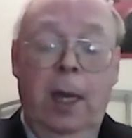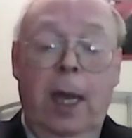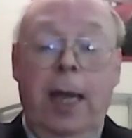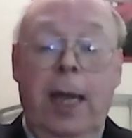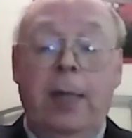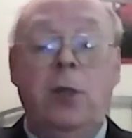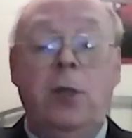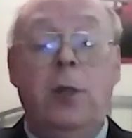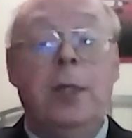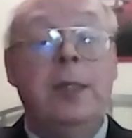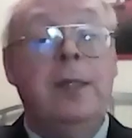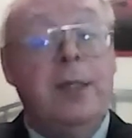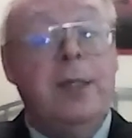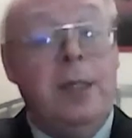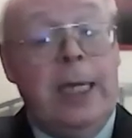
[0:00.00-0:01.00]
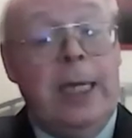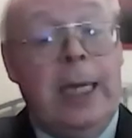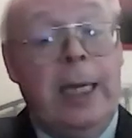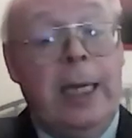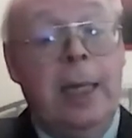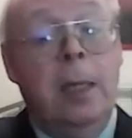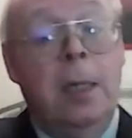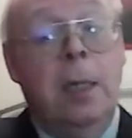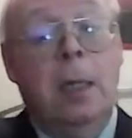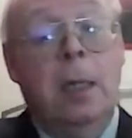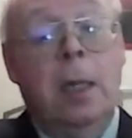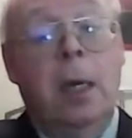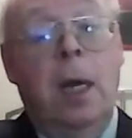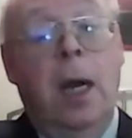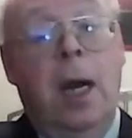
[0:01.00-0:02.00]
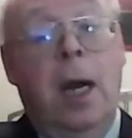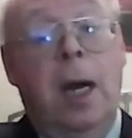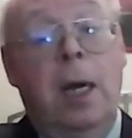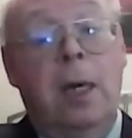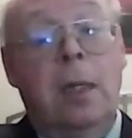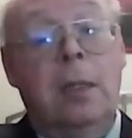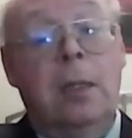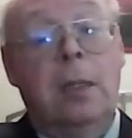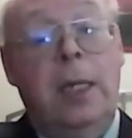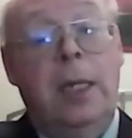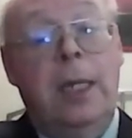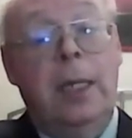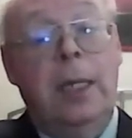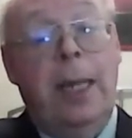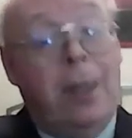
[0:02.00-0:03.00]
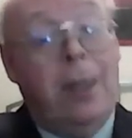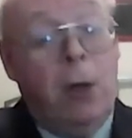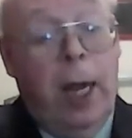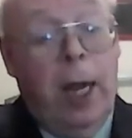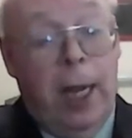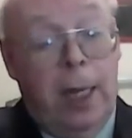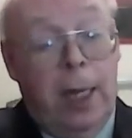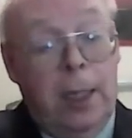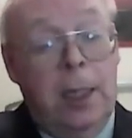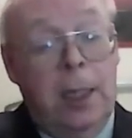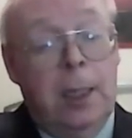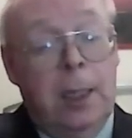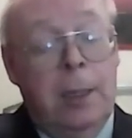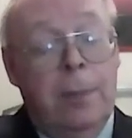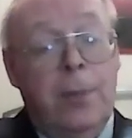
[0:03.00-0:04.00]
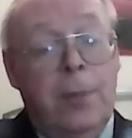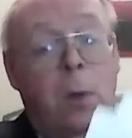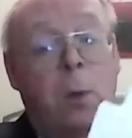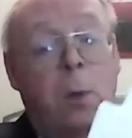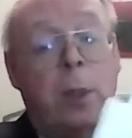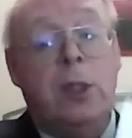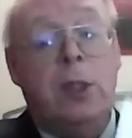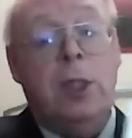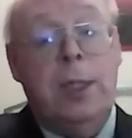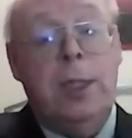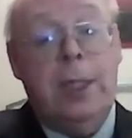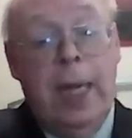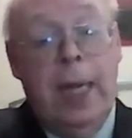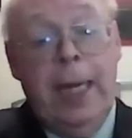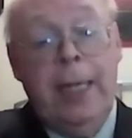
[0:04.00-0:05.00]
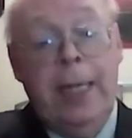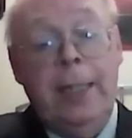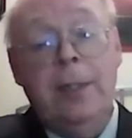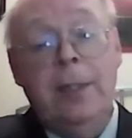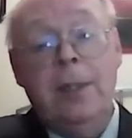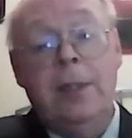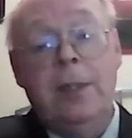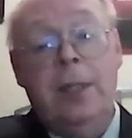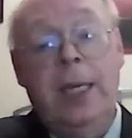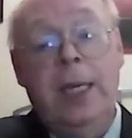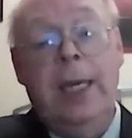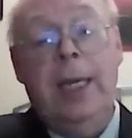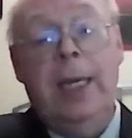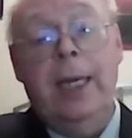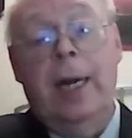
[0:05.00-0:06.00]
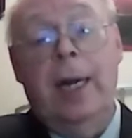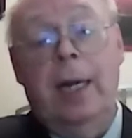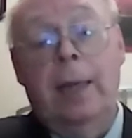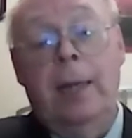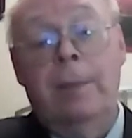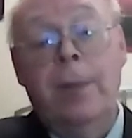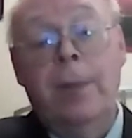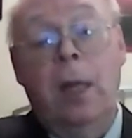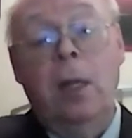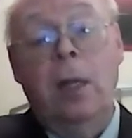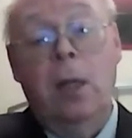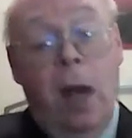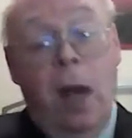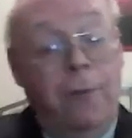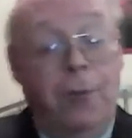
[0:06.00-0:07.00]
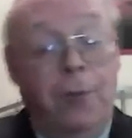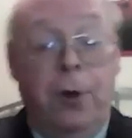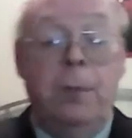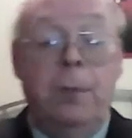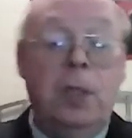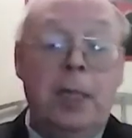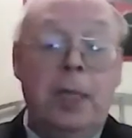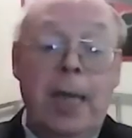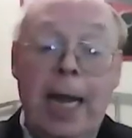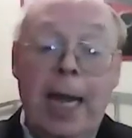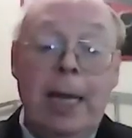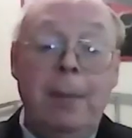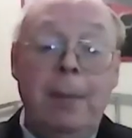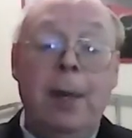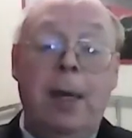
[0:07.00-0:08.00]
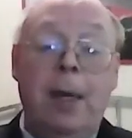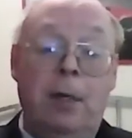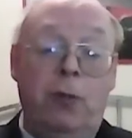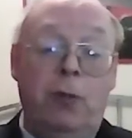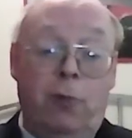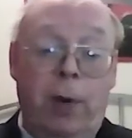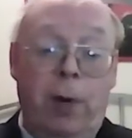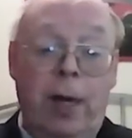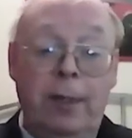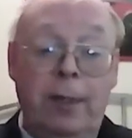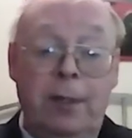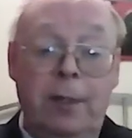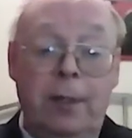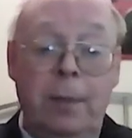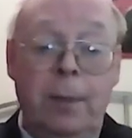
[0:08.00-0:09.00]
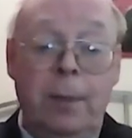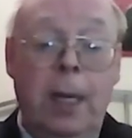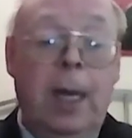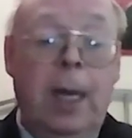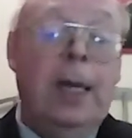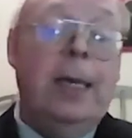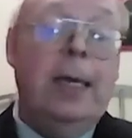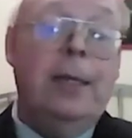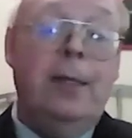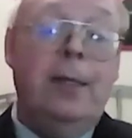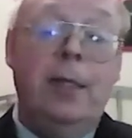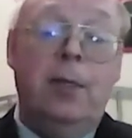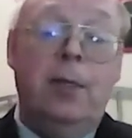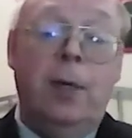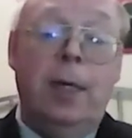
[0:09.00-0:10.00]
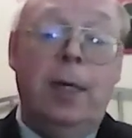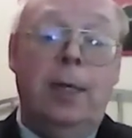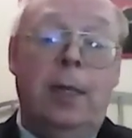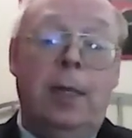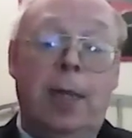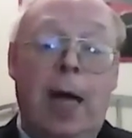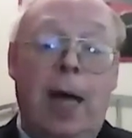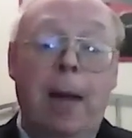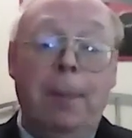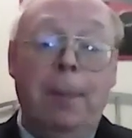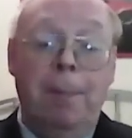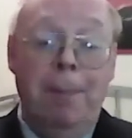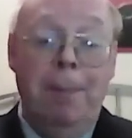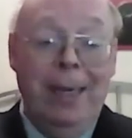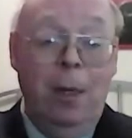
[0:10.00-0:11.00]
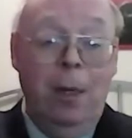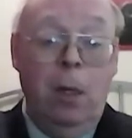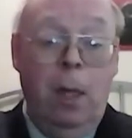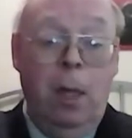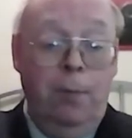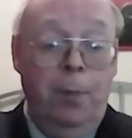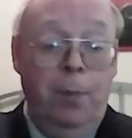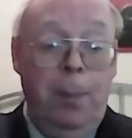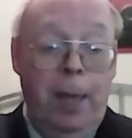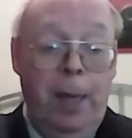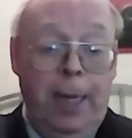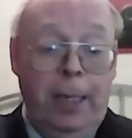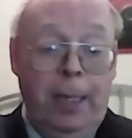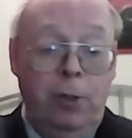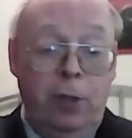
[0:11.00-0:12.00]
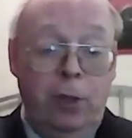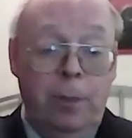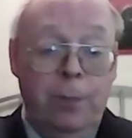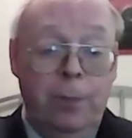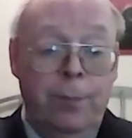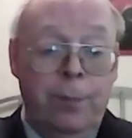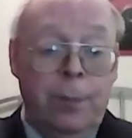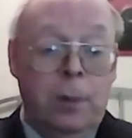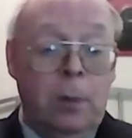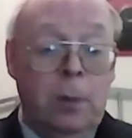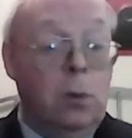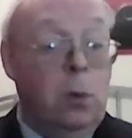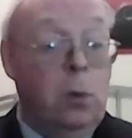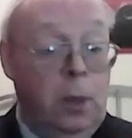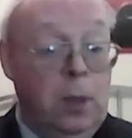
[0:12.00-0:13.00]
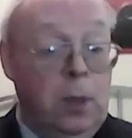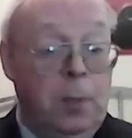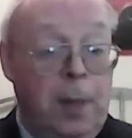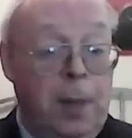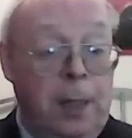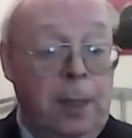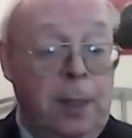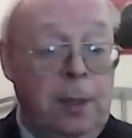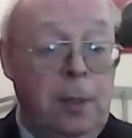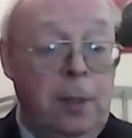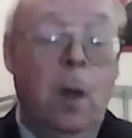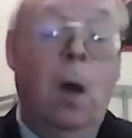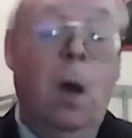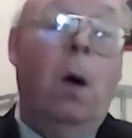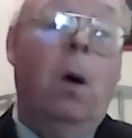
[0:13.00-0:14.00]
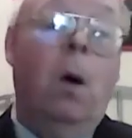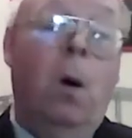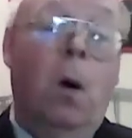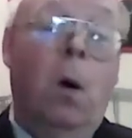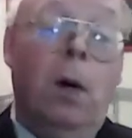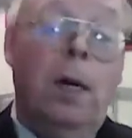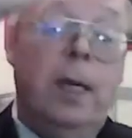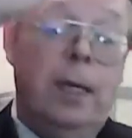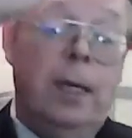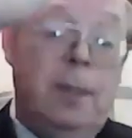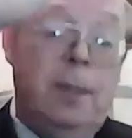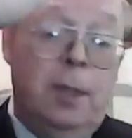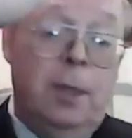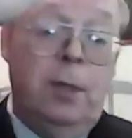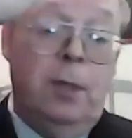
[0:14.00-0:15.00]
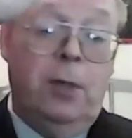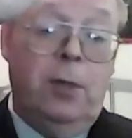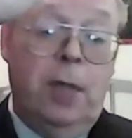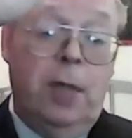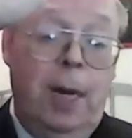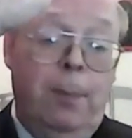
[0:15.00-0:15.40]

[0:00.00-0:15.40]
As you can see, the letterhead, which contains the law firm's name and address, is either in the top middle of the page, correspondence, or it's in the top